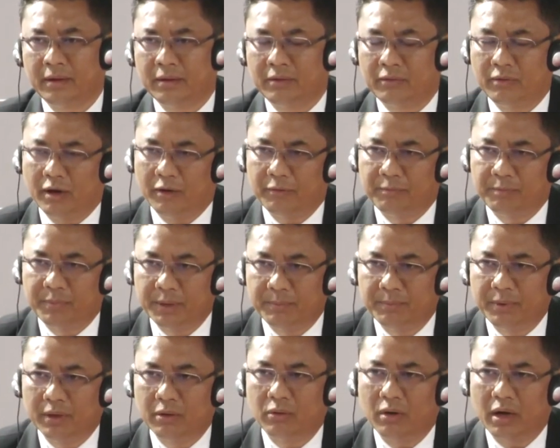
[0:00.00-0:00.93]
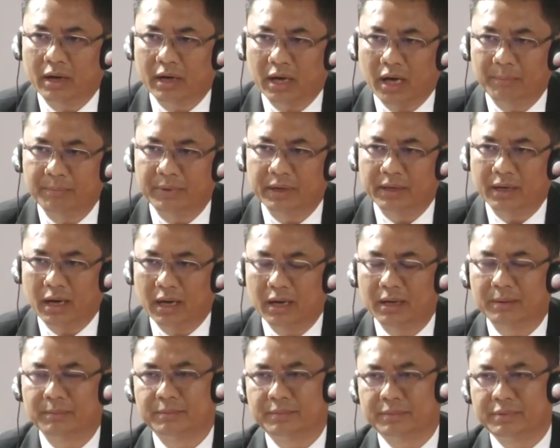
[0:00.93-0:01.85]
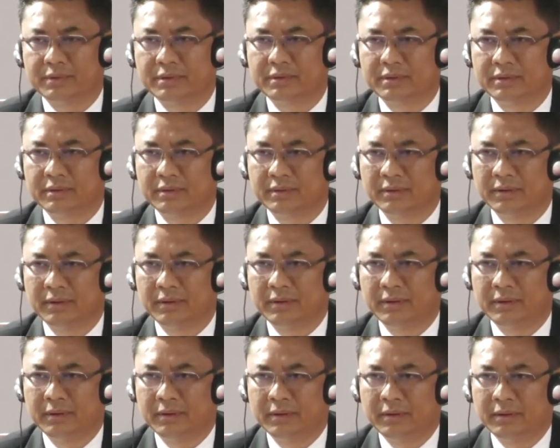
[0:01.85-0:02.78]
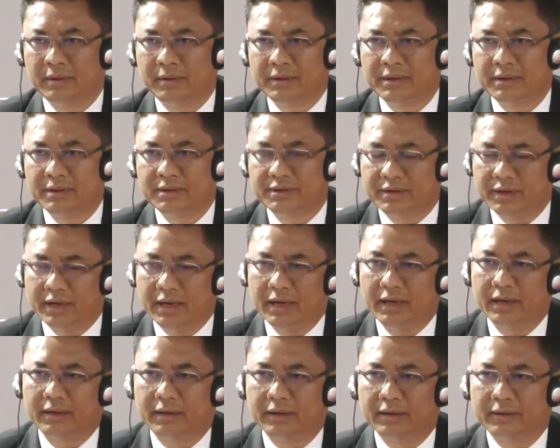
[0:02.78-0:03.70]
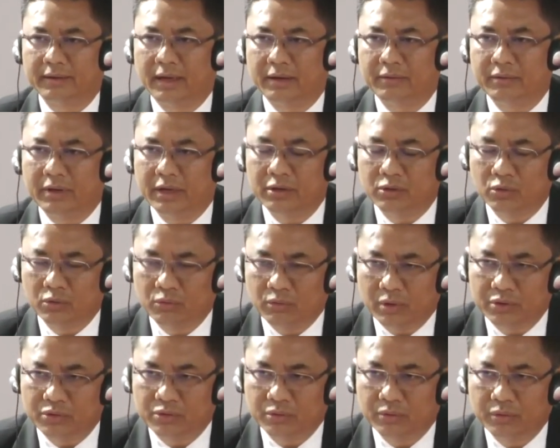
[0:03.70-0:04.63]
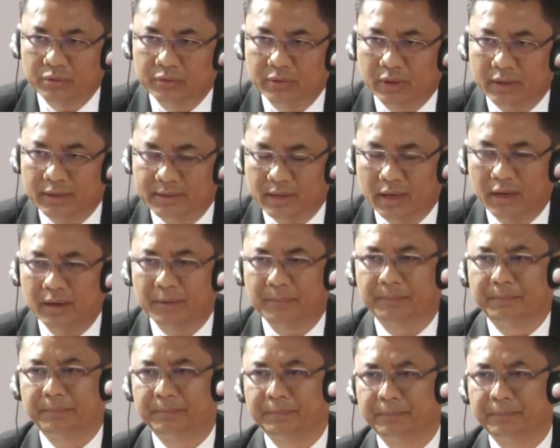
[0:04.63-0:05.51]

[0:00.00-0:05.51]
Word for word: We have people who are up in arms saying that they don't want to go to Assam.